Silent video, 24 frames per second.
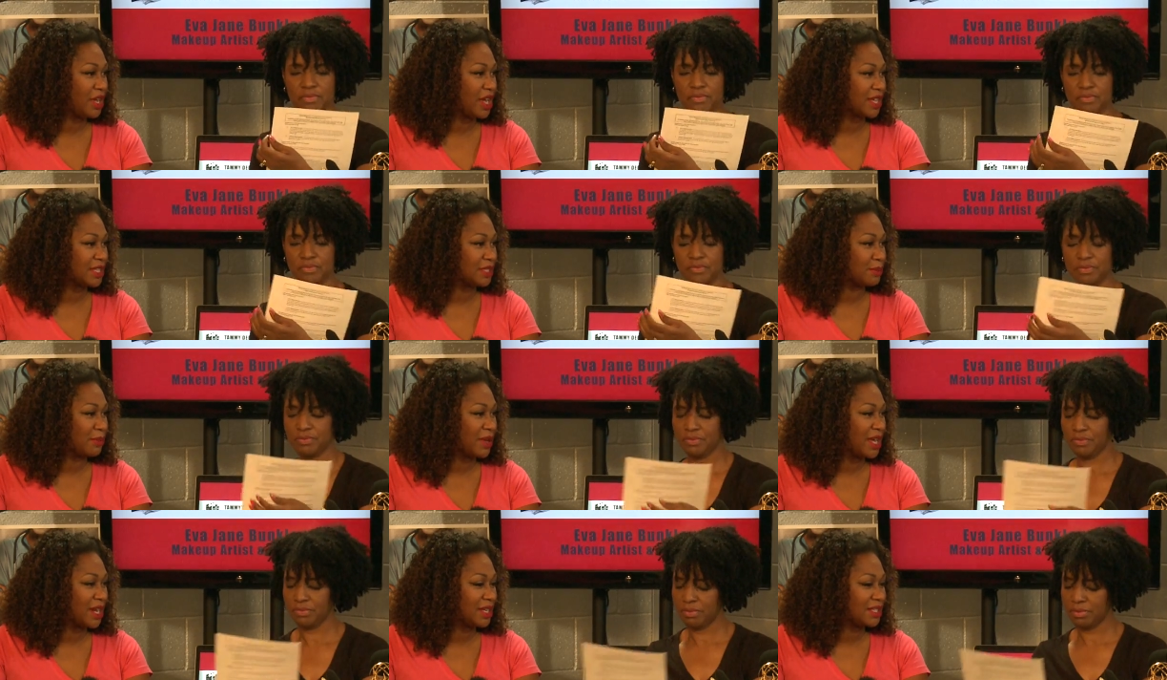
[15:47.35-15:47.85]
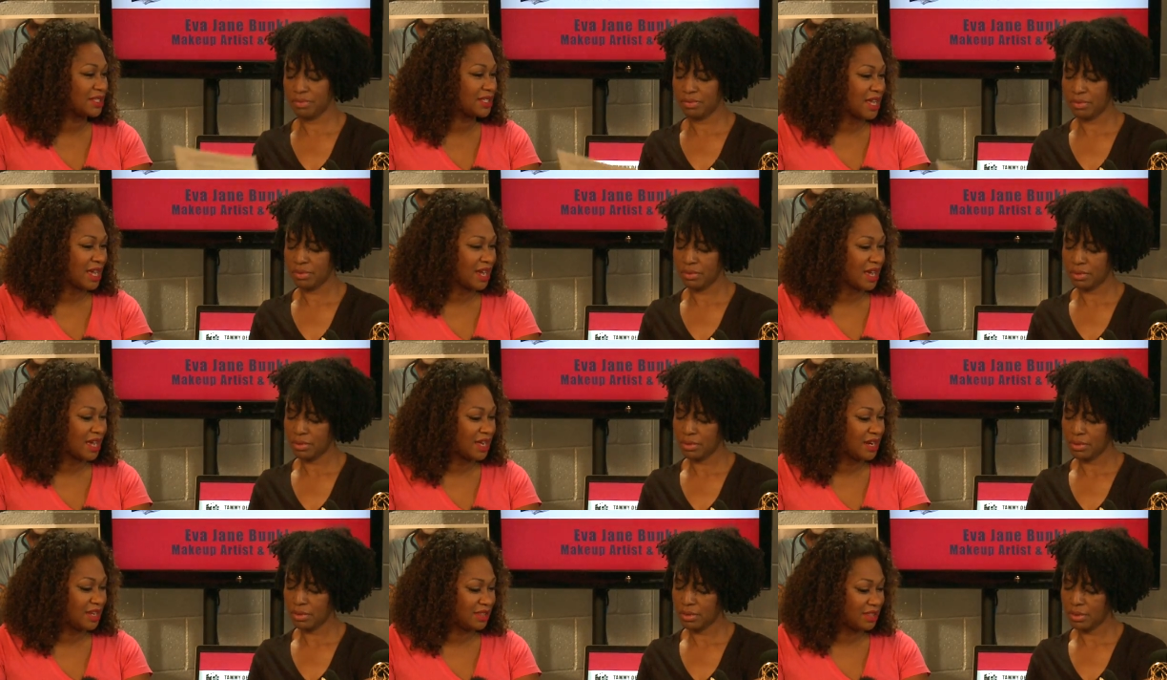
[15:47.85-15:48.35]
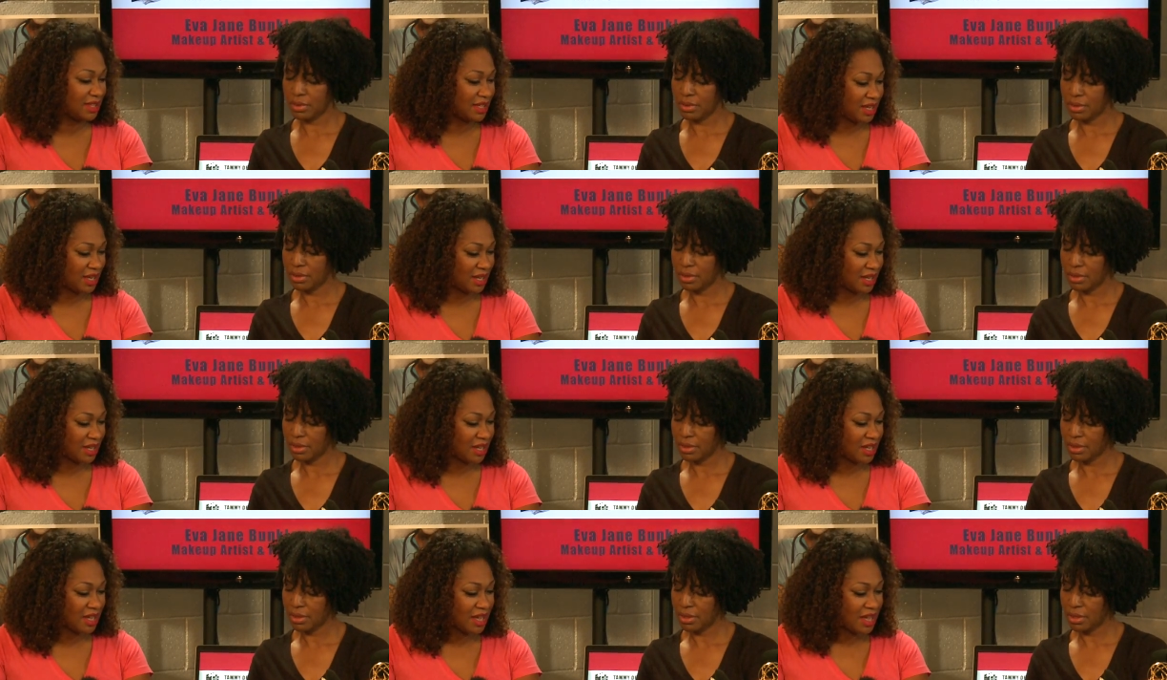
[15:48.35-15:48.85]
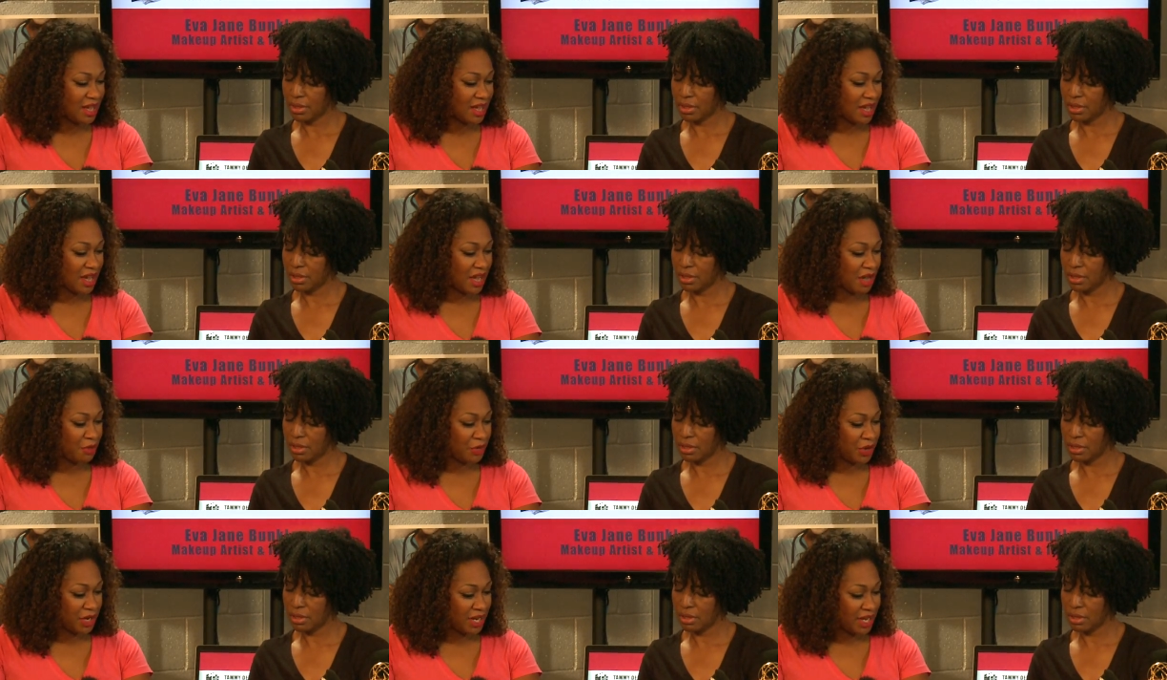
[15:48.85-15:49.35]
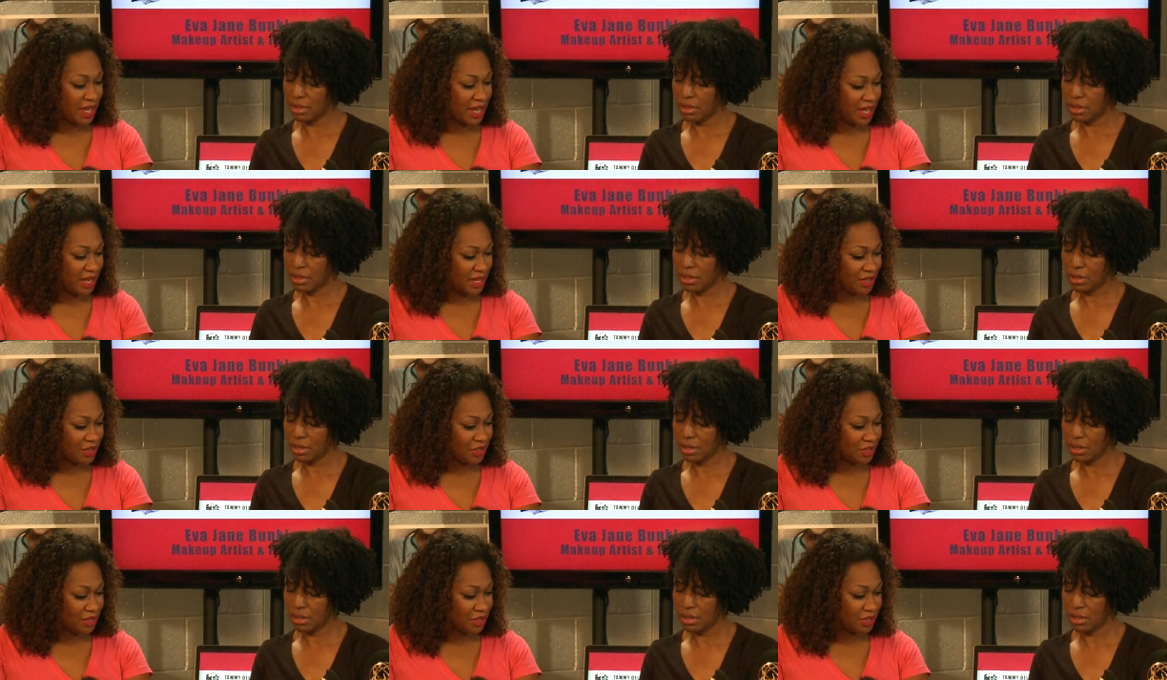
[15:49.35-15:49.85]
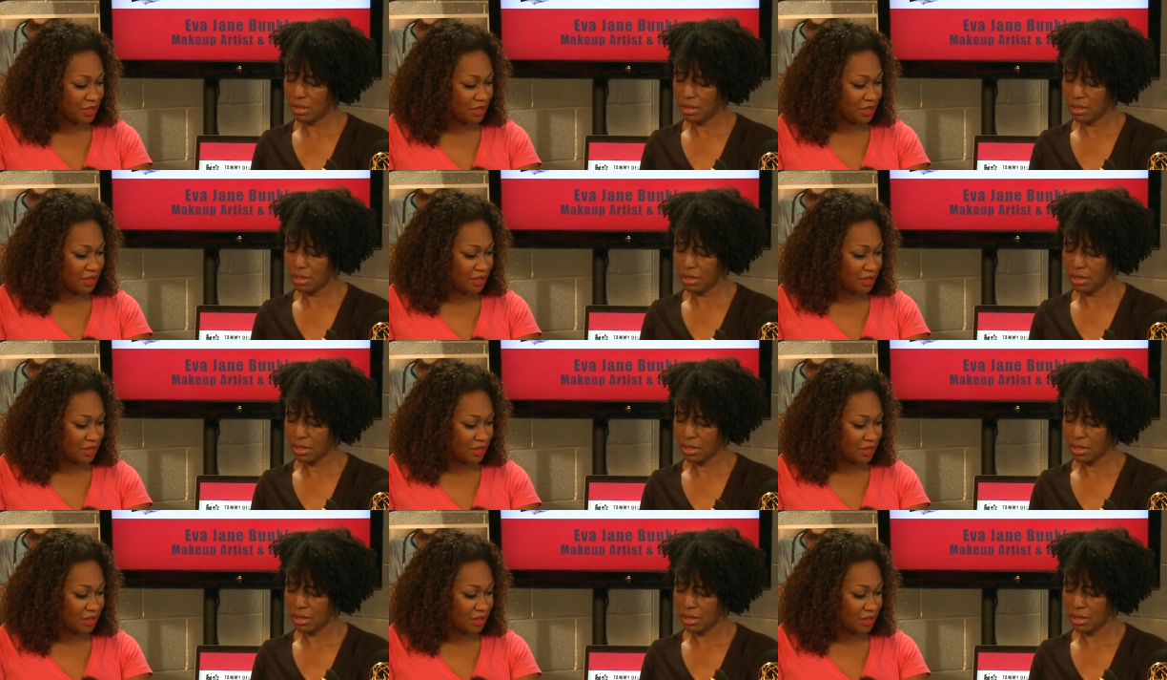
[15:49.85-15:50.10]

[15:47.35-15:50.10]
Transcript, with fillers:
Speaker 1: cosmetics, that kind of thing, I went ahead and